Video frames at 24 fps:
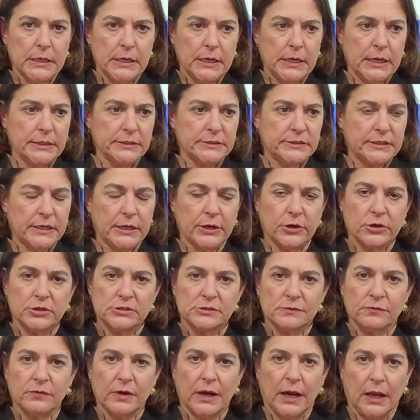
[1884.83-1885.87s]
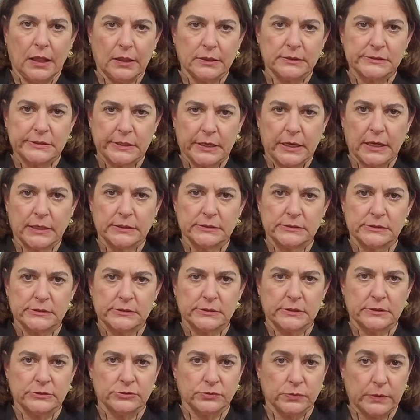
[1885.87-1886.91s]
in terrorist violence
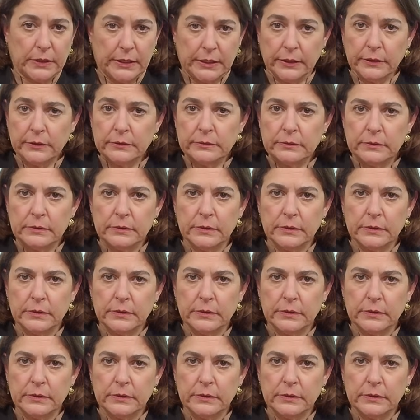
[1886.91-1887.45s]
against Israel,